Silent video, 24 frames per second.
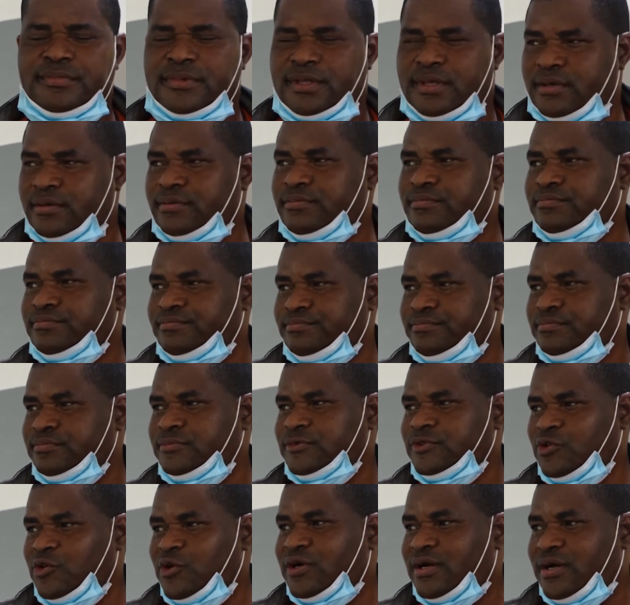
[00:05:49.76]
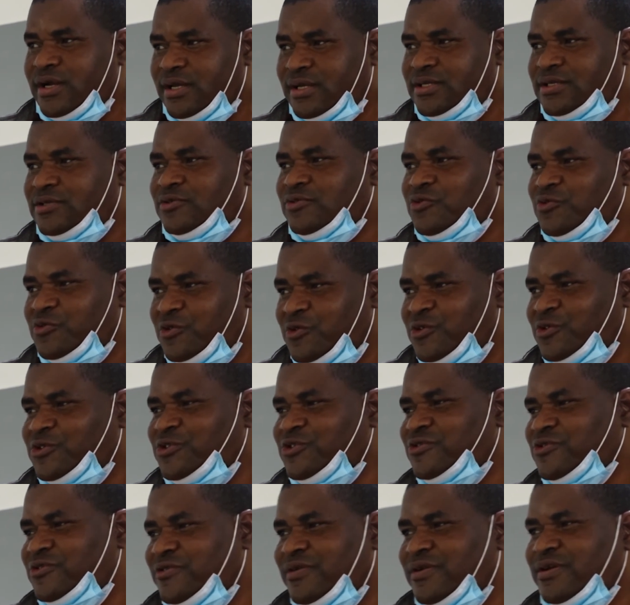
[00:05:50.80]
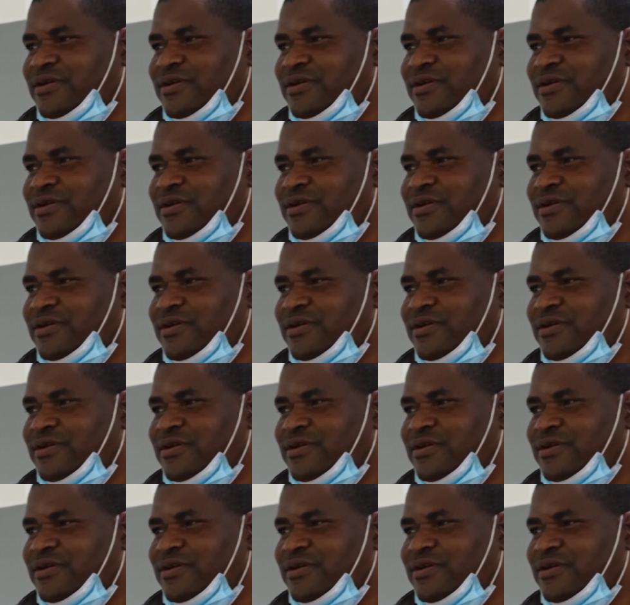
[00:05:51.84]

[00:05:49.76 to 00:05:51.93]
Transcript: Yeah. Okay. So credit, kudos to you.